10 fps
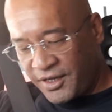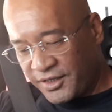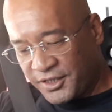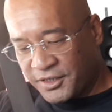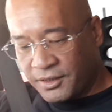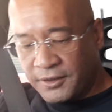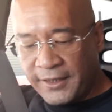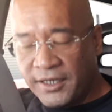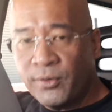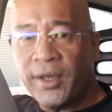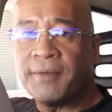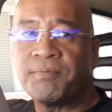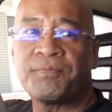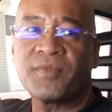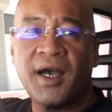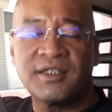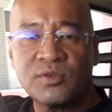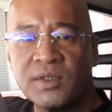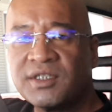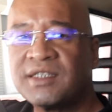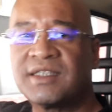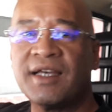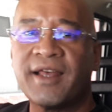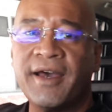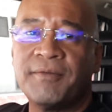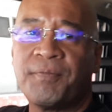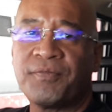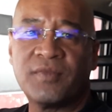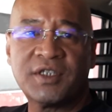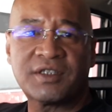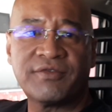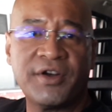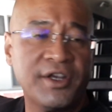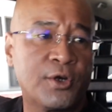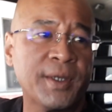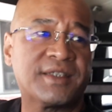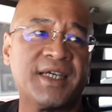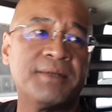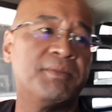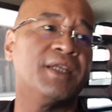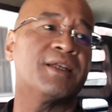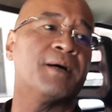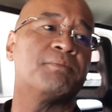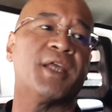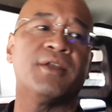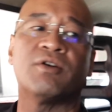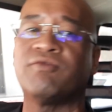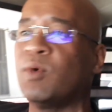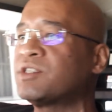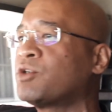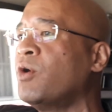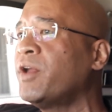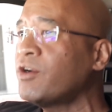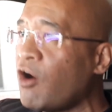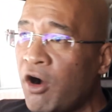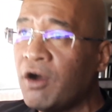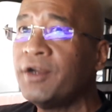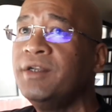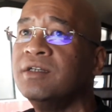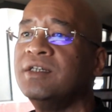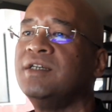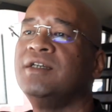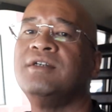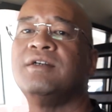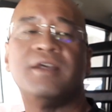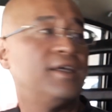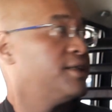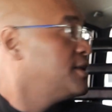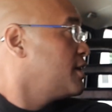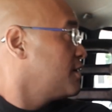So anyway, I just wanted to say that. just a very quick ten minute update of what's going on in